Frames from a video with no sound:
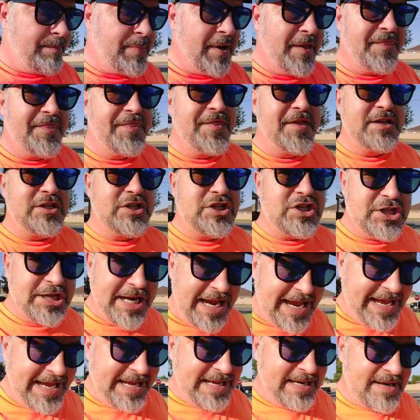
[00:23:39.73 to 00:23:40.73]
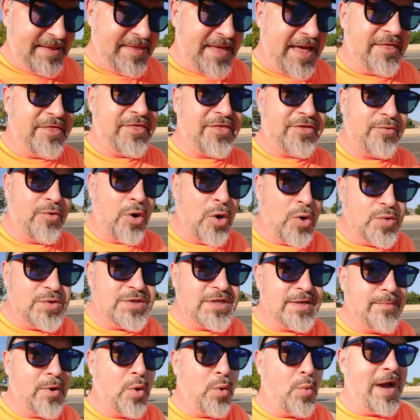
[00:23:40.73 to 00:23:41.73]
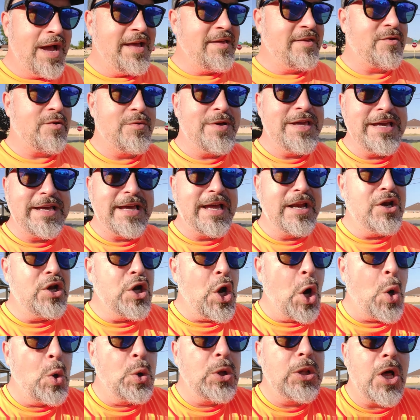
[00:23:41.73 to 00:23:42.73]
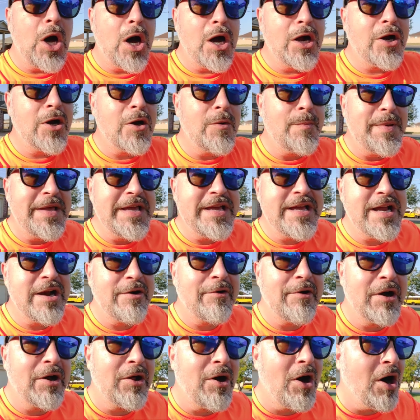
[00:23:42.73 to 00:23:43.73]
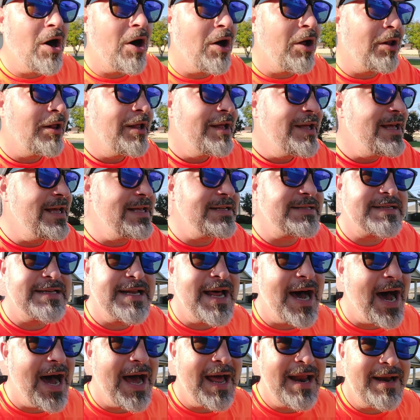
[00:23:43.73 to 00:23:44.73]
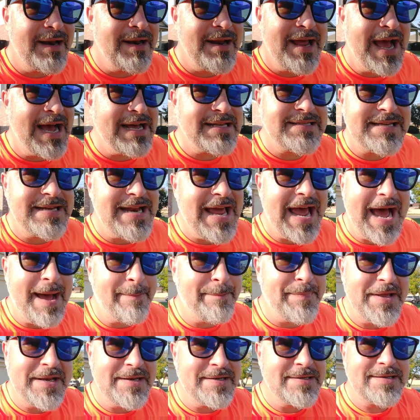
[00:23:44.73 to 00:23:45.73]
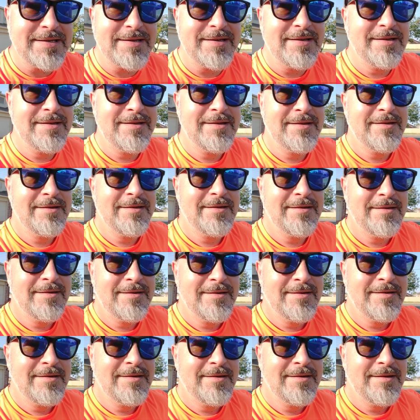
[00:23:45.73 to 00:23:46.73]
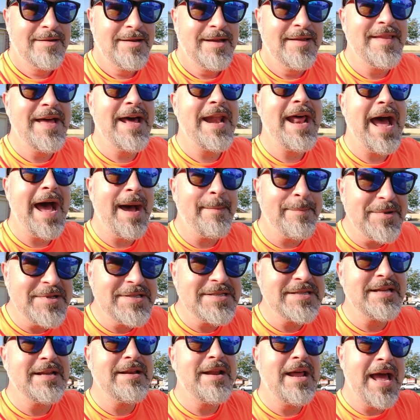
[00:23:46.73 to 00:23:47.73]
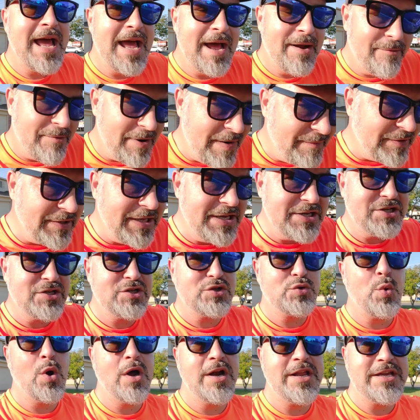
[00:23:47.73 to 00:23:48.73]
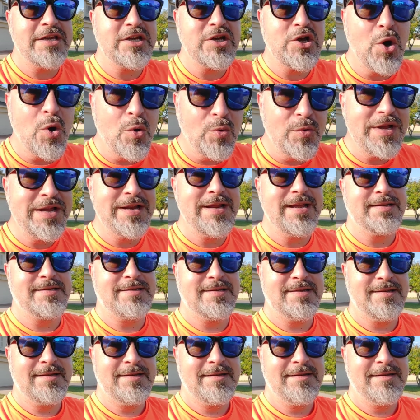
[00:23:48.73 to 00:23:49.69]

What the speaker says: But the chain that throws him away so he can no longer be here at all hasn't happened. And that happens in Revelation 20. Go read it.